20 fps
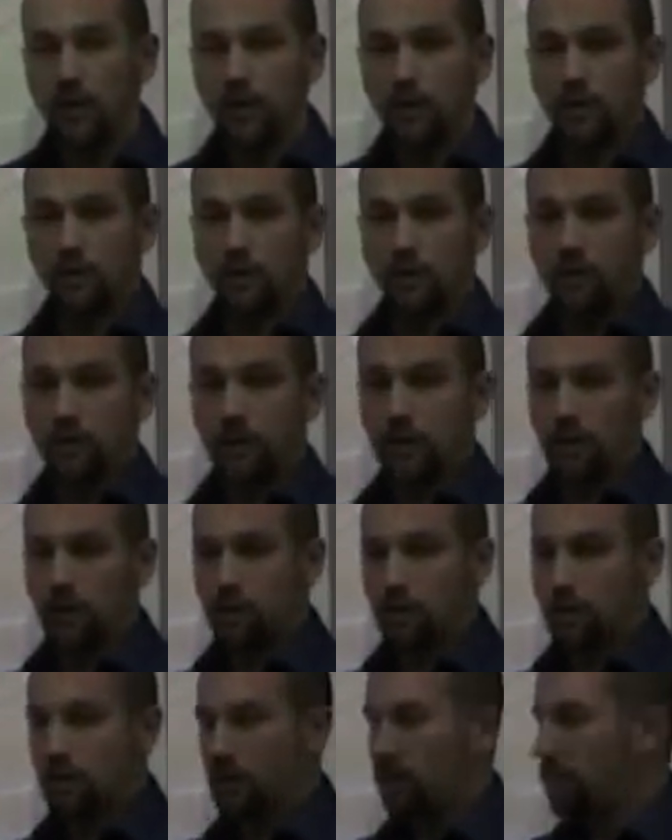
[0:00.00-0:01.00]

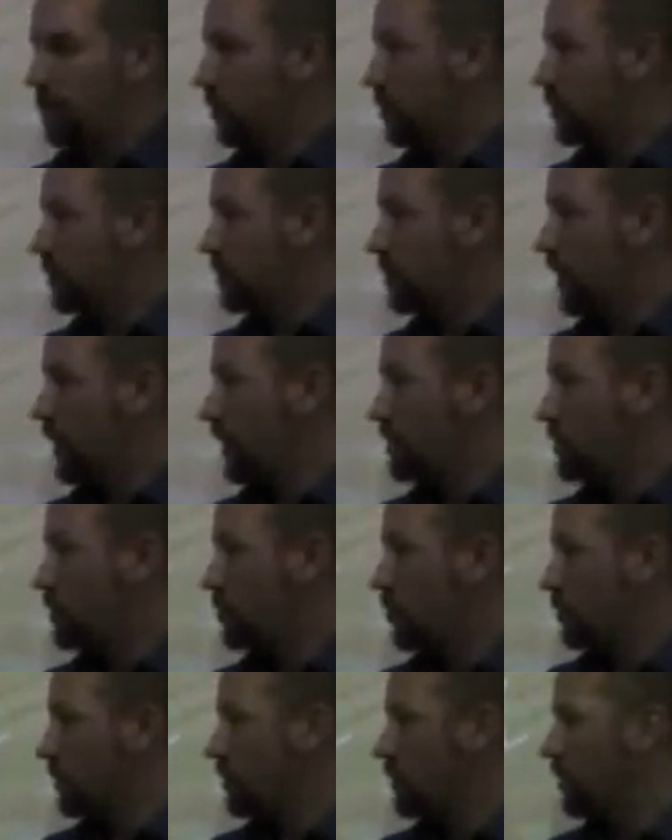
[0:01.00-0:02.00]
introductory computer science
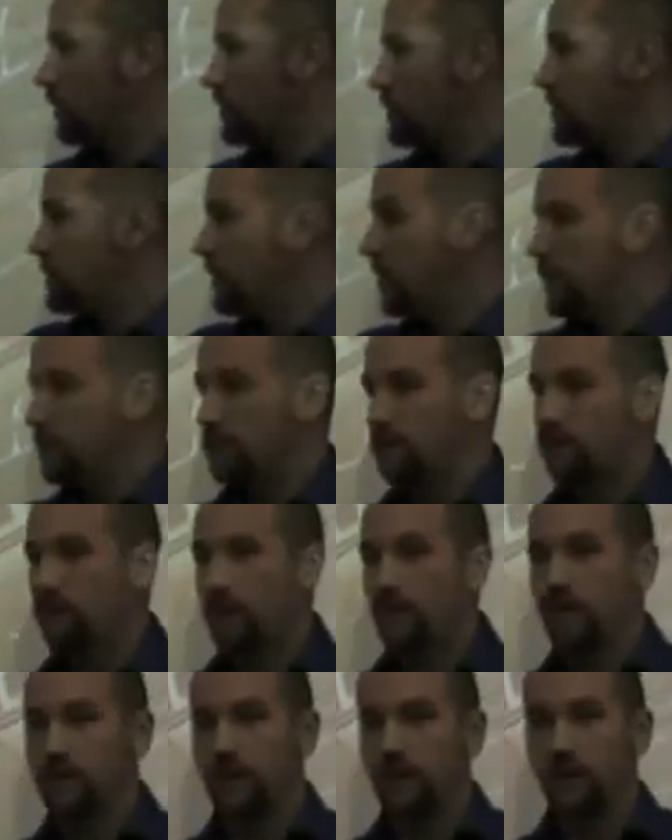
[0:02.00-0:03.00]
course called
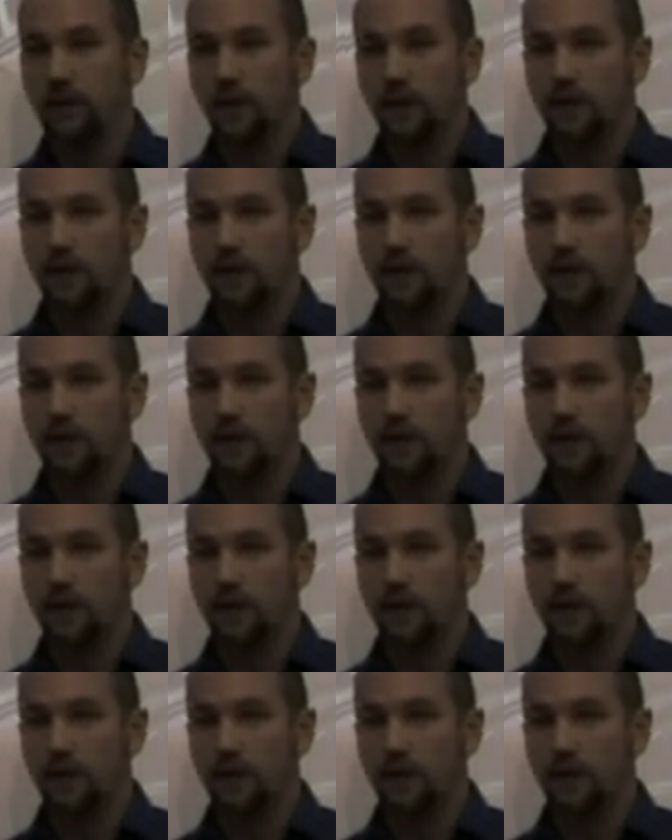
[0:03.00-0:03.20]
CS50,